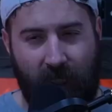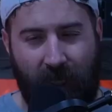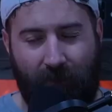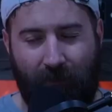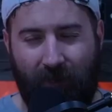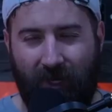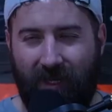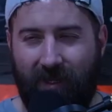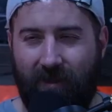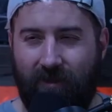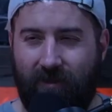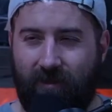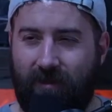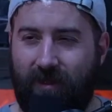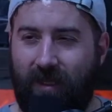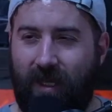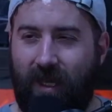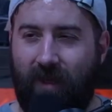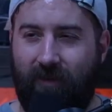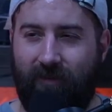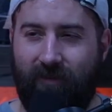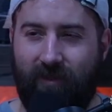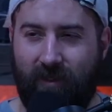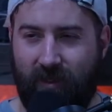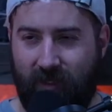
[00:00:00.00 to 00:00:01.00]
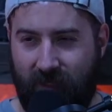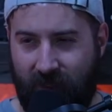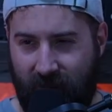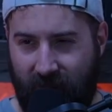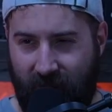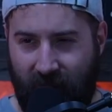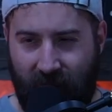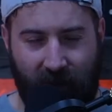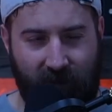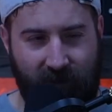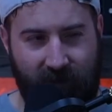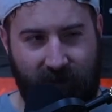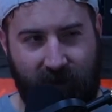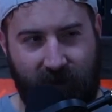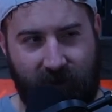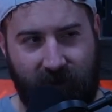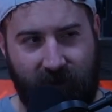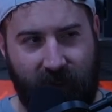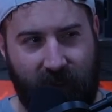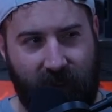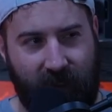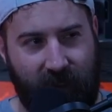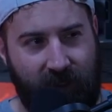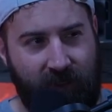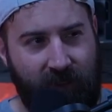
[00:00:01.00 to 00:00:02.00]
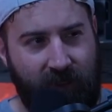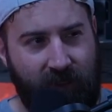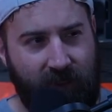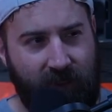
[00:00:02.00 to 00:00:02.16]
How many years after did Alexander die?